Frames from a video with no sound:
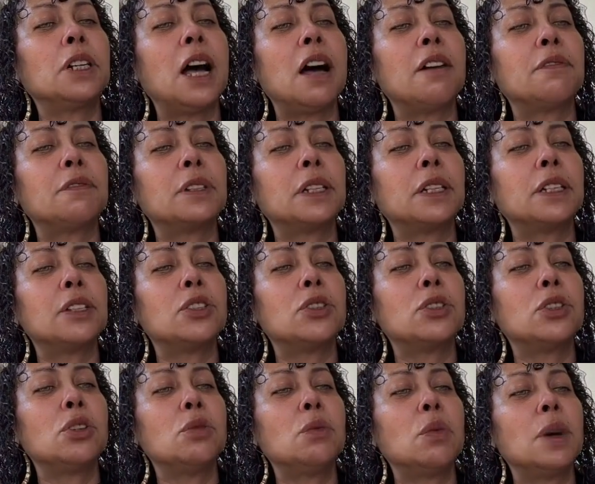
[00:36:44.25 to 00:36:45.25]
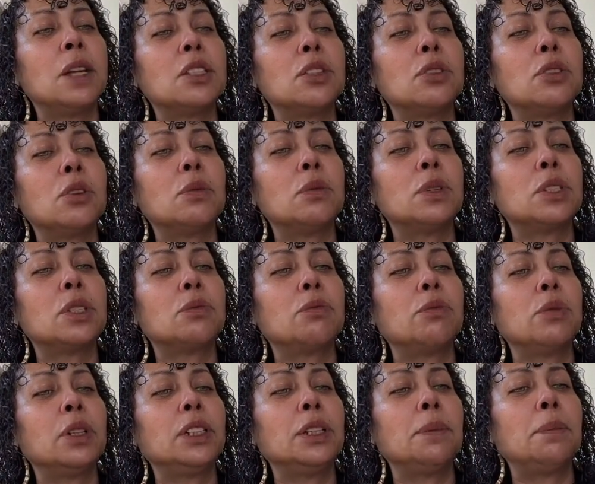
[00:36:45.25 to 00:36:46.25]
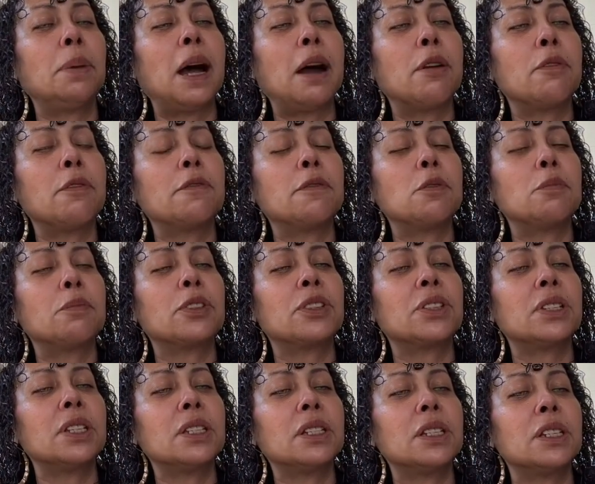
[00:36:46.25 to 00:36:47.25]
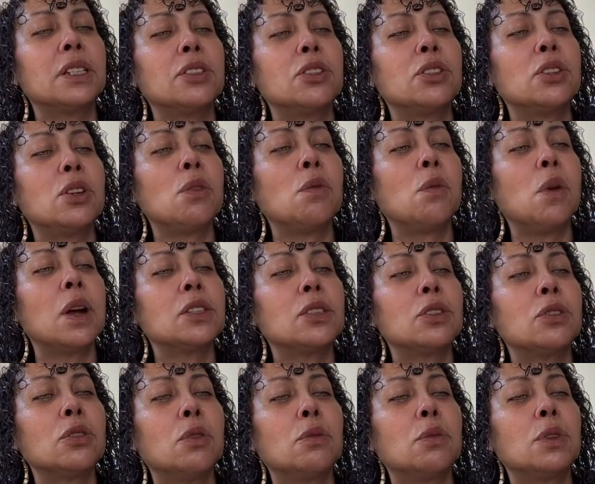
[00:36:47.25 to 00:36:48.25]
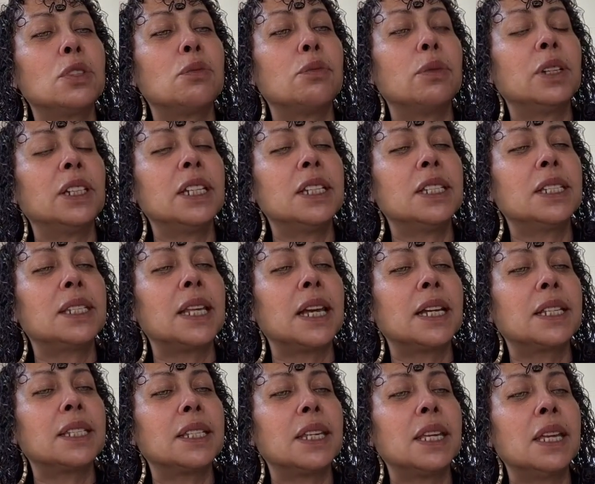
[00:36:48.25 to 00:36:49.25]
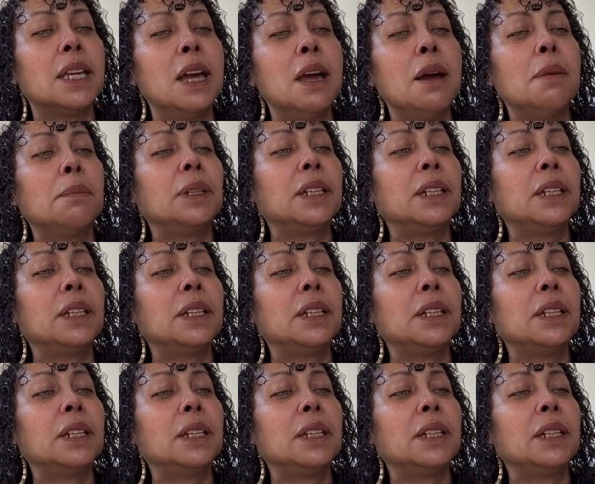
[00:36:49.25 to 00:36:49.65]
Confidence. Do you want to know what's really powerful? Persistence. Do you want to know what's really sexy?